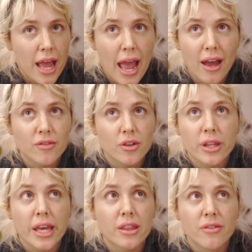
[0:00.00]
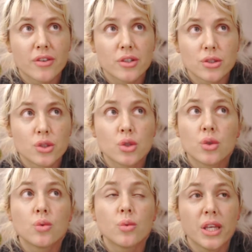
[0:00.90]
after like the first
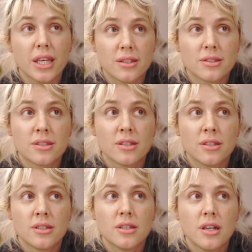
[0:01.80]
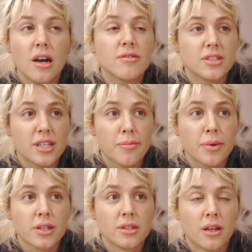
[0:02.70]
2 weeks of
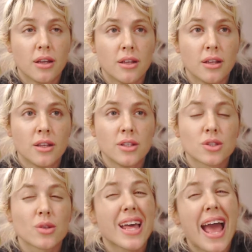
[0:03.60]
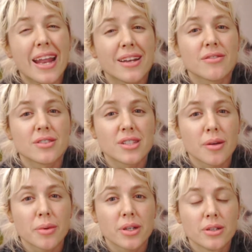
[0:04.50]
December. So the end of
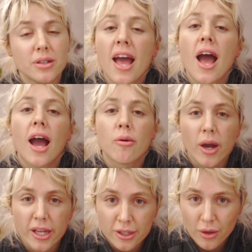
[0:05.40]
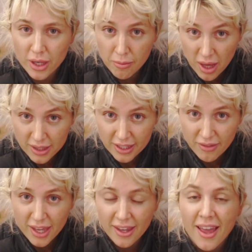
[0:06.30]
December. I want you to know that I'm not
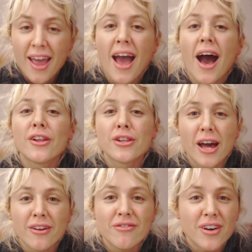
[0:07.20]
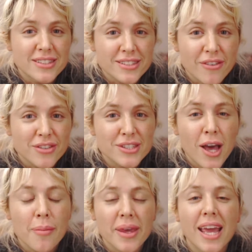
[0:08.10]
leaving. A lot of fun stuff is
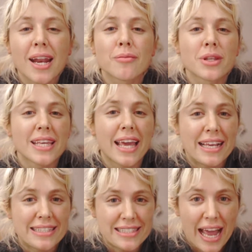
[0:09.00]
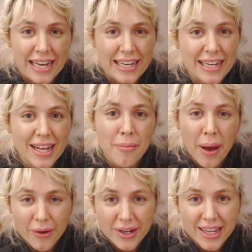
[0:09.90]
coming and I'm really excited
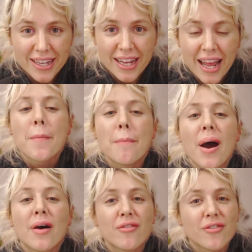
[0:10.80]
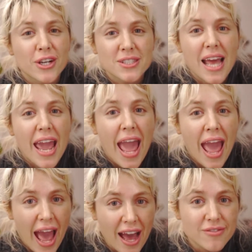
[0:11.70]
about it. But first I
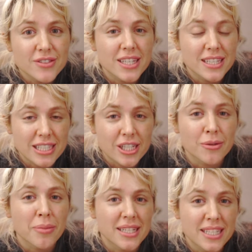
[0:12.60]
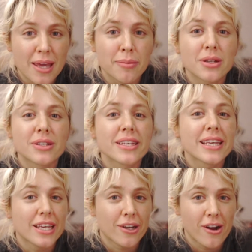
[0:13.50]
have to clear my table
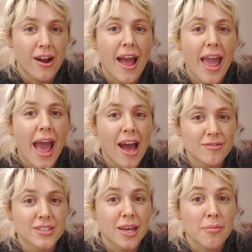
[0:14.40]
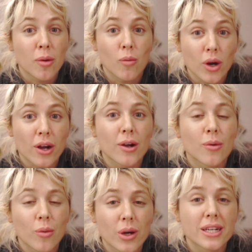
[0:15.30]
here. I have to get my
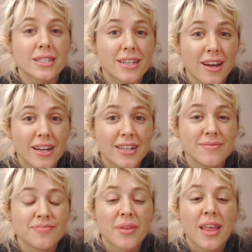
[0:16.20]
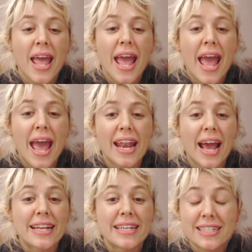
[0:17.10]
work done. And
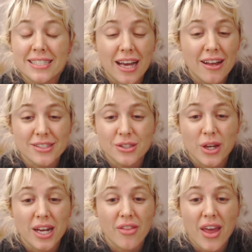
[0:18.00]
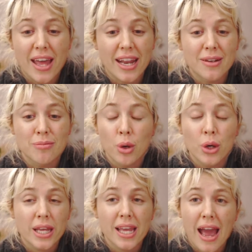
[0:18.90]
I need to concentrate on that, and
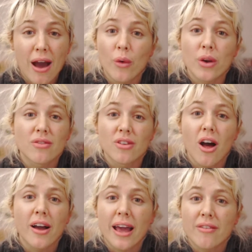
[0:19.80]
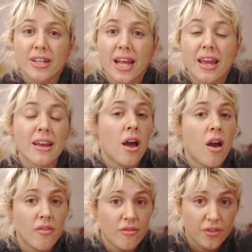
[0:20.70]
putting out a vlog every day,
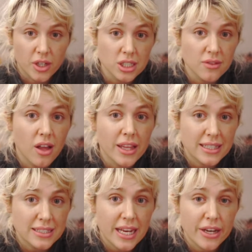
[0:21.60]
first of all, isn't